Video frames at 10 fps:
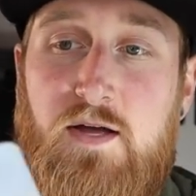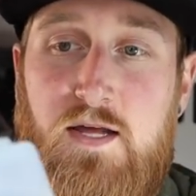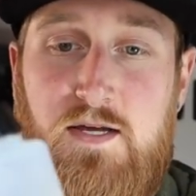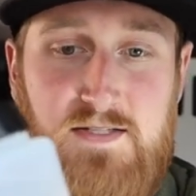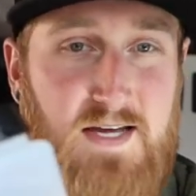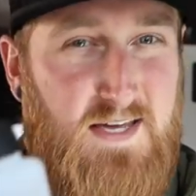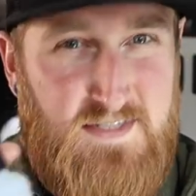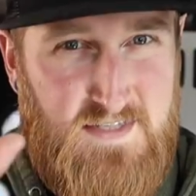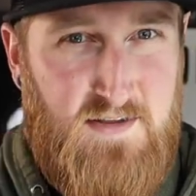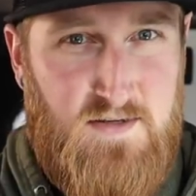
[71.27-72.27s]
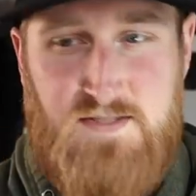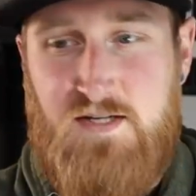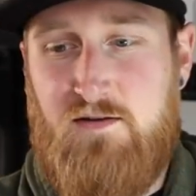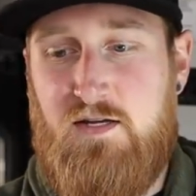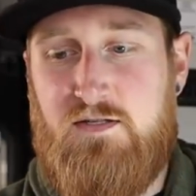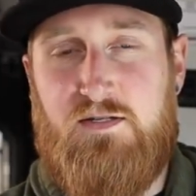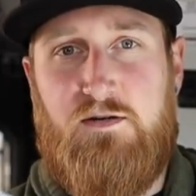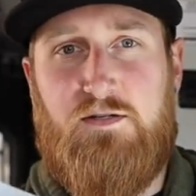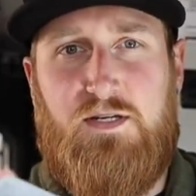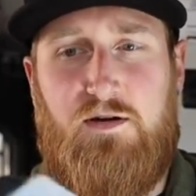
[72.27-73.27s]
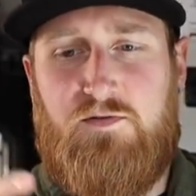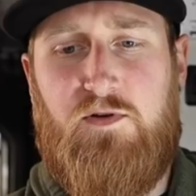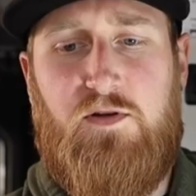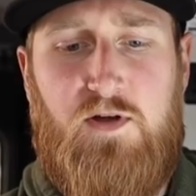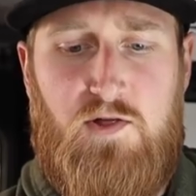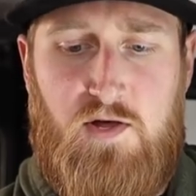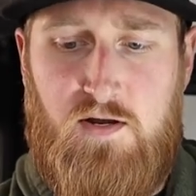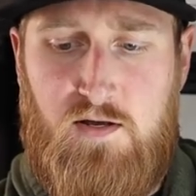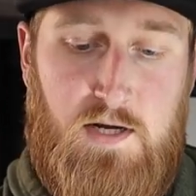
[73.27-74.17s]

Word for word: it is like a stainless steel insert, so it's really rigid.